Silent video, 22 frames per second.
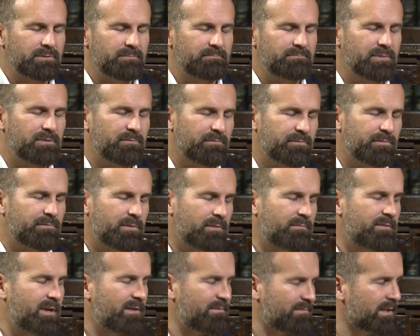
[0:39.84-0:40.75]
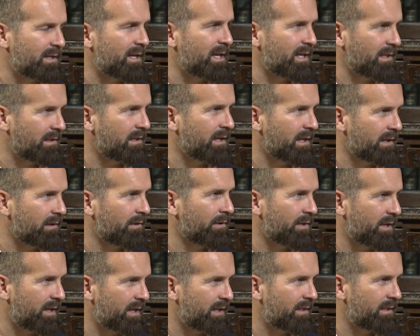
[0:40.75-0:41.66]
You've definitely hit the nail on
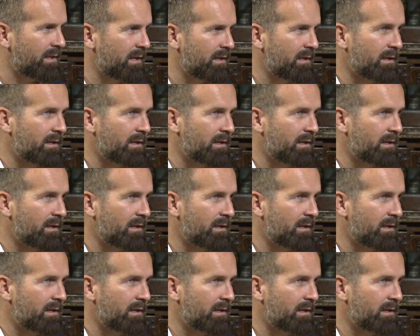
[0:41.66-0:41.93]
the head there.